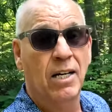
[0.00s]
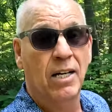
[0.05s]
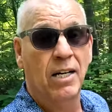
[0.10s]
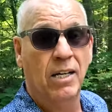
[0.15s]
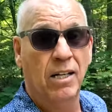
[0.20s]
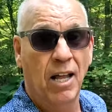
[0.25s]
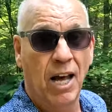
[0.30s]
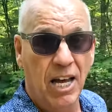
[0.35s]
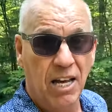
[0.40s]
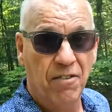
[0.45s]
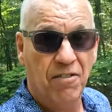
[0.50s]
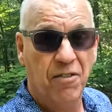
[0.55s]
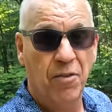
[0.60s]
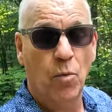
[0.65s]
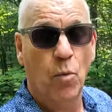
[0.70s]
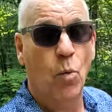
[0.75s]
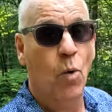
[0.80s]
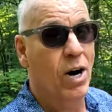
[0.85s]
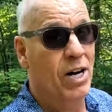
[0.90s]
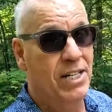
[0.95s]
life
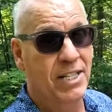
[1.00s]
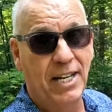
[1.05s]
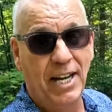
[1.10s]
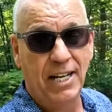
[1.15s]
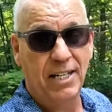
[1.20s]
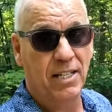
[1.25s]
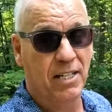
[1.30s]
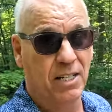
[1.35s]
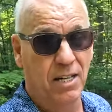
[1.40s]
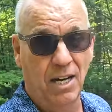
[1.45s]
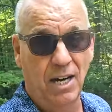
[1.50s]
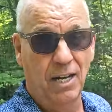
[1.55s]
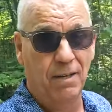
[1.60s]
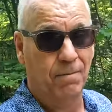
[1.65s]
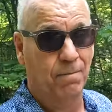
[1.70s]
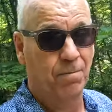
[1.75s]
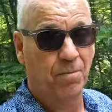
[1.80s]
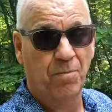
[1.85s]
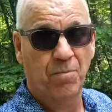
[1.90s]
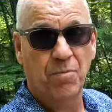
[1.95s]
one day at a time.
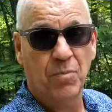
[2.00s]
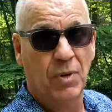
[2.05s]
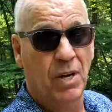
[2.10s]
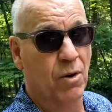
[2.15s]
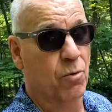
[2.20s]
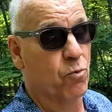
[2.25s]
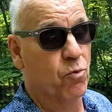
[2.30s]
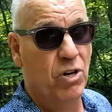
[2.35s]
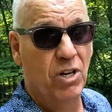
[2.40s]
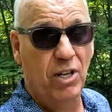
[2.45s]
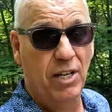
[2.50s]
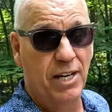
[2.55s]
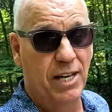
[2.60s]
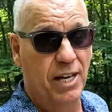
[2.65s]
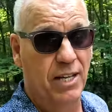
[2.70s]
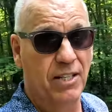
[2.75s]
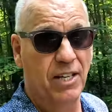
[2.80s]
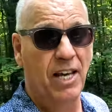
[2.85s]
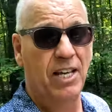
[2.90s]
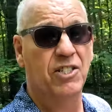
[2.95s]
It really
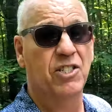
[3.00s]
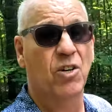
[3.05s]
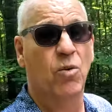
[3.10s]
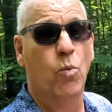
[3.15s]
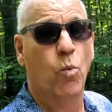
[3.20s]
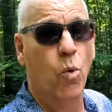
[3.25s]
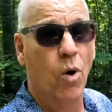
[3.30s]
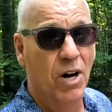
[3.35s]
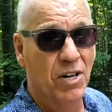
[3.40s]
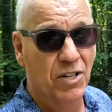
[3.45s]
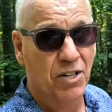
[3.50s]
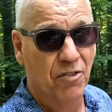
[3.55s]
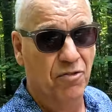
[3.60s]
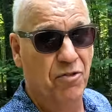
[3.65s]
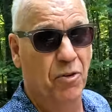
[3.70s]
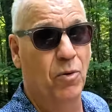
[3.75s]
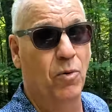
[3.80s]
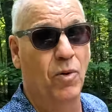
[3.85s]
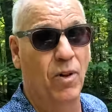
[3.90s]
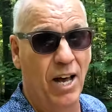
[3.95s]
is. It's a
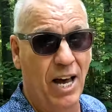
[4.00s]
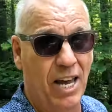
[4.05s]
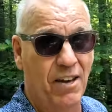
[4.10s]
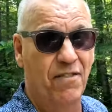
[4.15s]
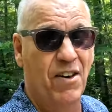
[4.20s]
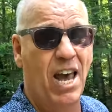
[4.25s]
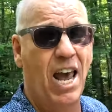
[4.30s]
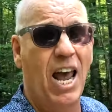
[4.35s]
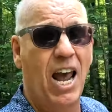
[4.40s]
wonderful life.